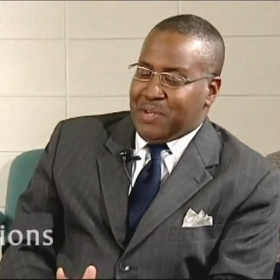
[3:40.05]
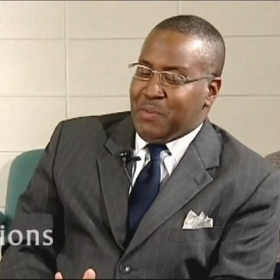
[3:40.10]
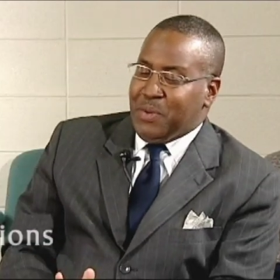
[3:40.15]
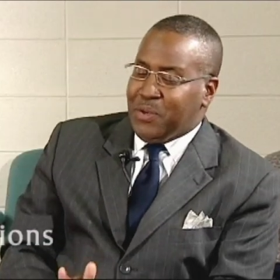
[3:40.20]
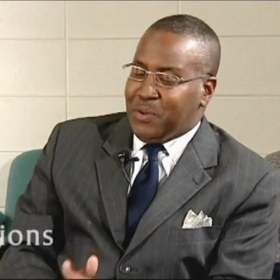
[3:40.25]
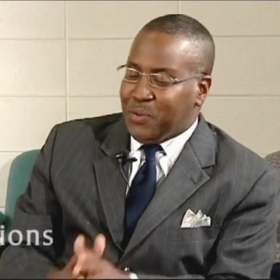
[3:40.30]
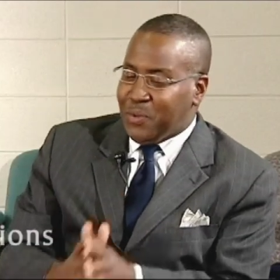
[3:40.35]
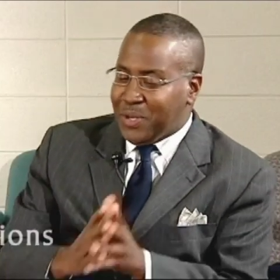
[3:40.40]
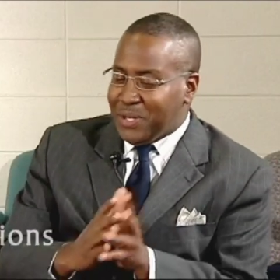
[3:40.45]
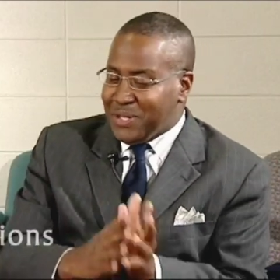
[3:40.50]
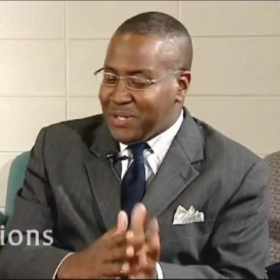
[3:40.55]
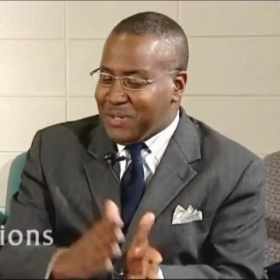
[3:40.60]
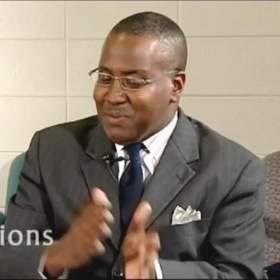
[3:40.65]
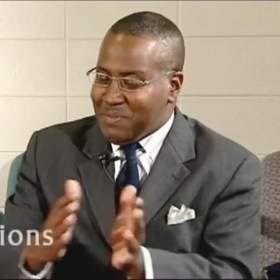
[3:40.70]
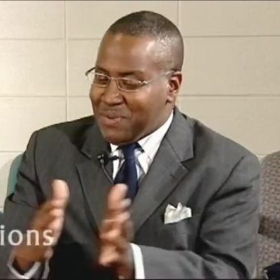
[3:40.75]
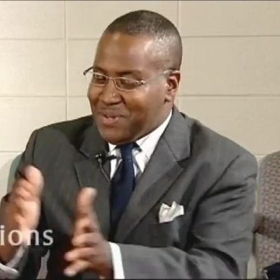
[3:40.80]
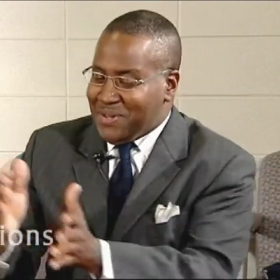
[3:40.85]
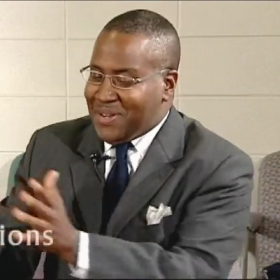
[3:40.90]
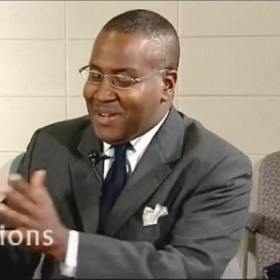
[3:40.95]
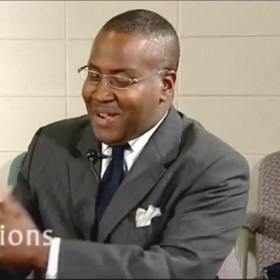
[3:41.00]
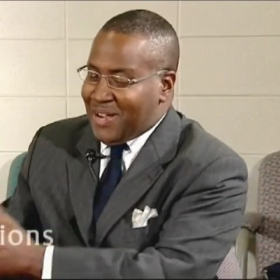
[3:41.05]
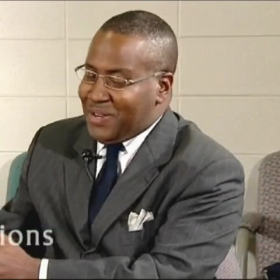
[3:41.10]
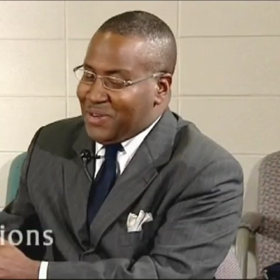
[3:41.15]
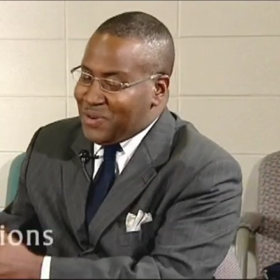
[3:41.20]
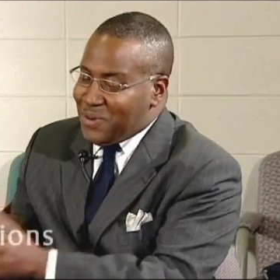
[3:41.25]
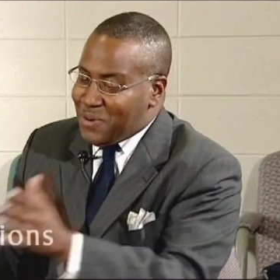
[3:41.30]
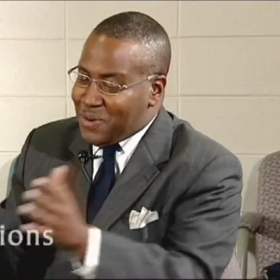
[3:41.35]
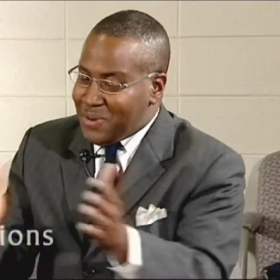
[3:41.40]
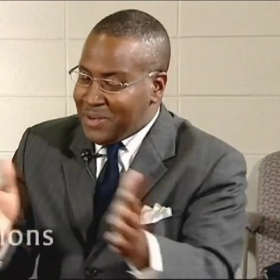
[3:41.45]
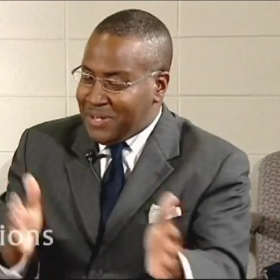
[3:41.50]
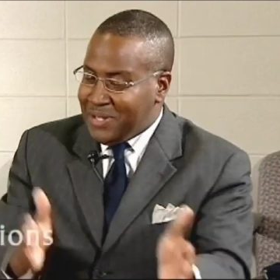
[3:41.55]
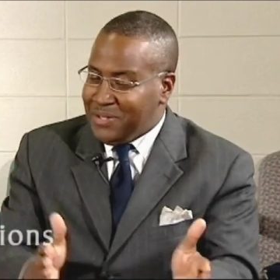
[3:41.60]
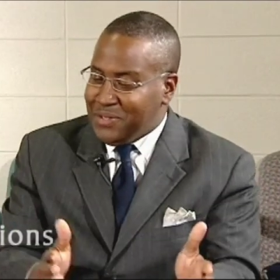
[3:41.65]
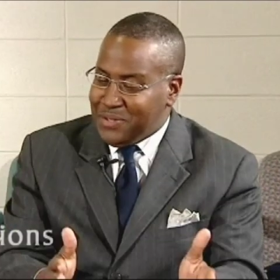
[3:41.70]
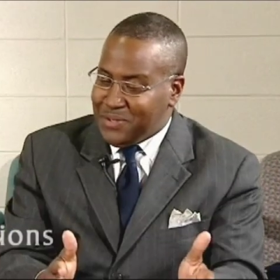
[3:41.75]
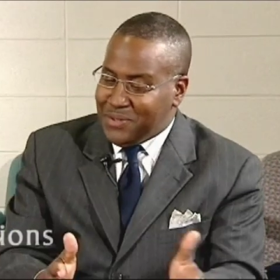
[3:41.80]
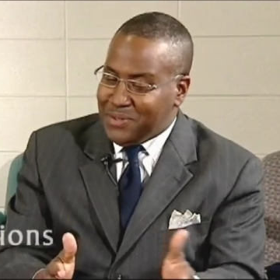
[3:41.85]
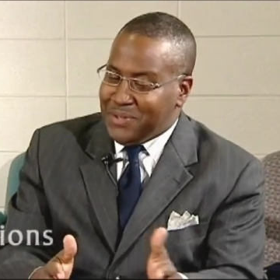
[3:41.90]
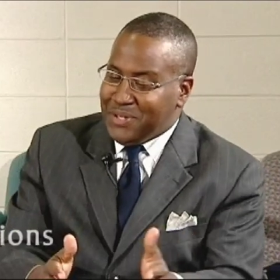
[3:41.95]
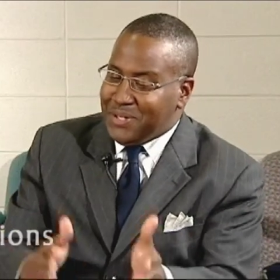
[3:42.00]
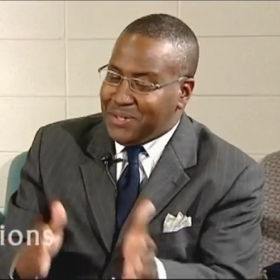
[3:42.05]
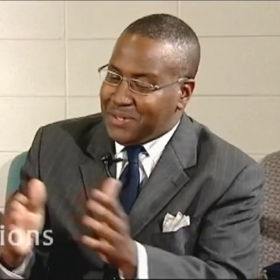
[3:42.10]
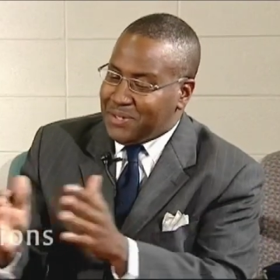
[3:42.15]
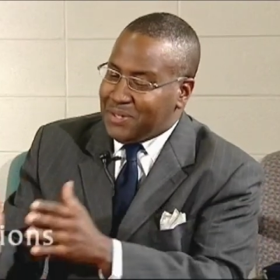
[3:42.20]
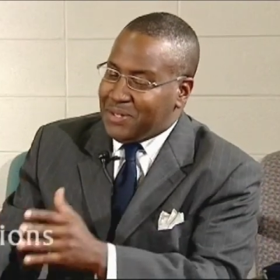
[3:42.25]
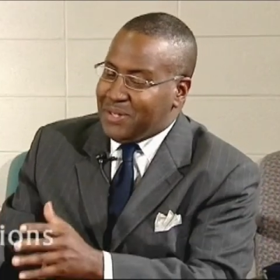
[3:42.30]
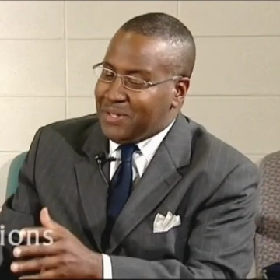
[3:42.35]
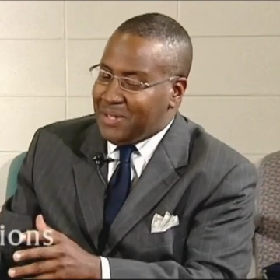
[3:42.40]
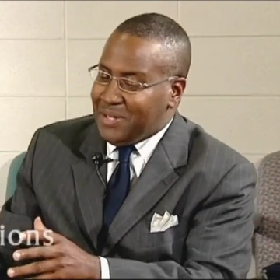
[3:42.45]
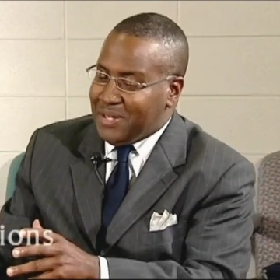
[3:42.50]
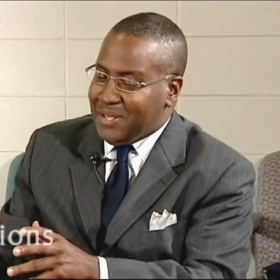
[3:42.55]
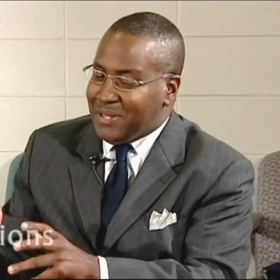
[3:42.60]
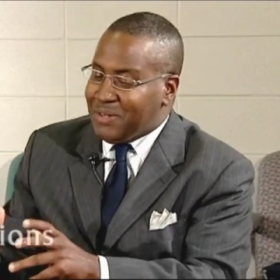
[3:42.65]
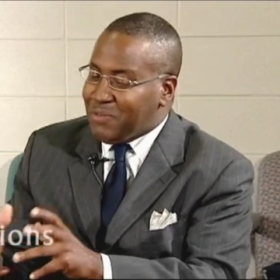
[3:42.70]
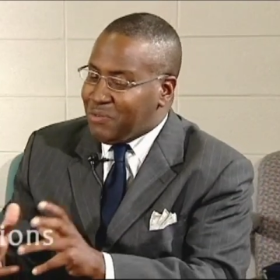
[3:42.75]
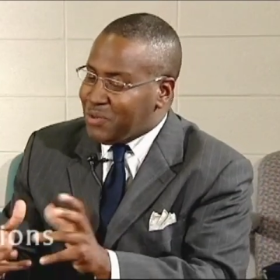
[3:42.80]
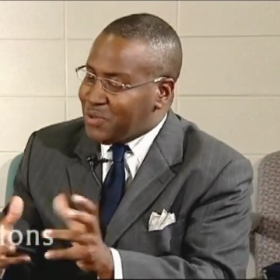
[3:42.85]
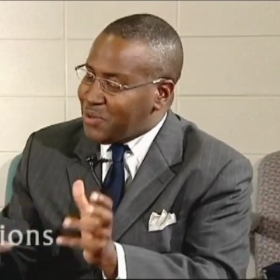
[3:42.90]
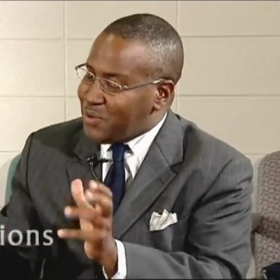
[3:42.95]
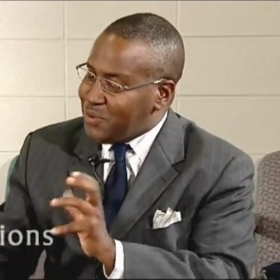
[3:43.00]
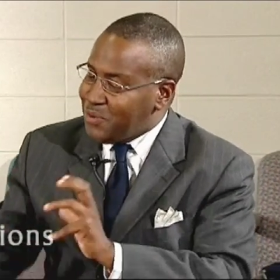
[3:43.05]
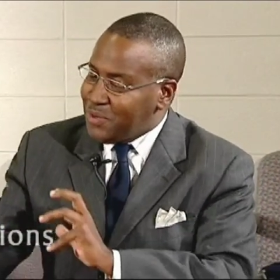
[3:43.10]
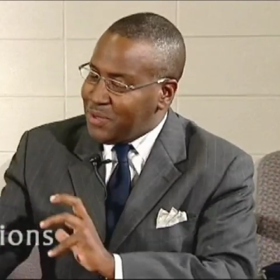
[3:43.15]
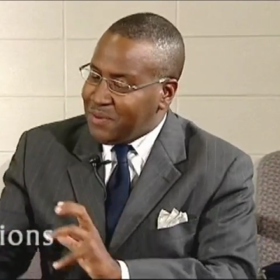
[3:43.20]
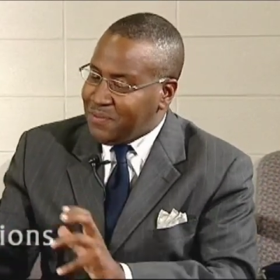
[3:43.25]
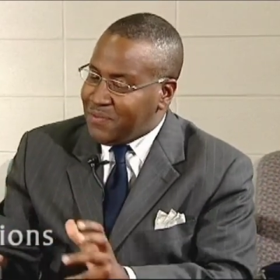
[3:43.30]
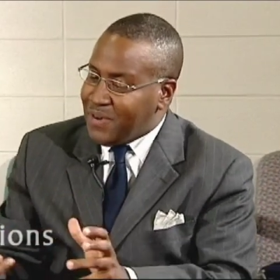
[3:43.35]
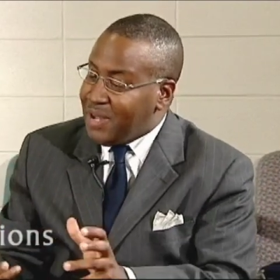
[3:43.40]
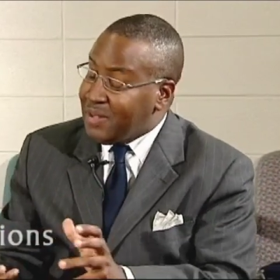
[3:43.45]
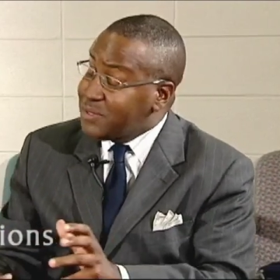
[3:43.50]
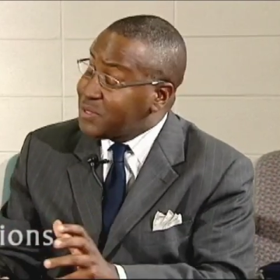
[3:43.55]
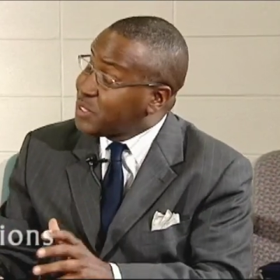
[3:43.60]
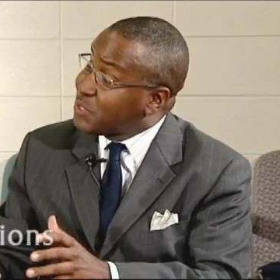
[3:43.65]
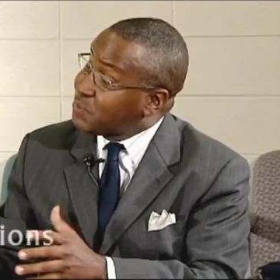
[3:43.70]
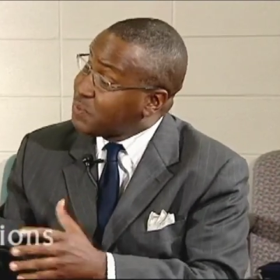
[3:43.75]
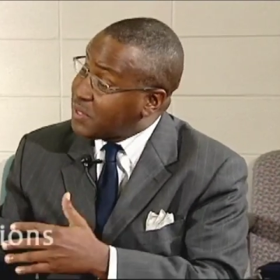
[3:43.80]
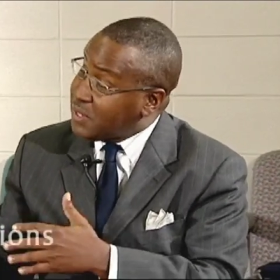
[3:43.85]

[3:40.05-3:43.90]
I mean, what has it been like going into each city and recruiting volunteers?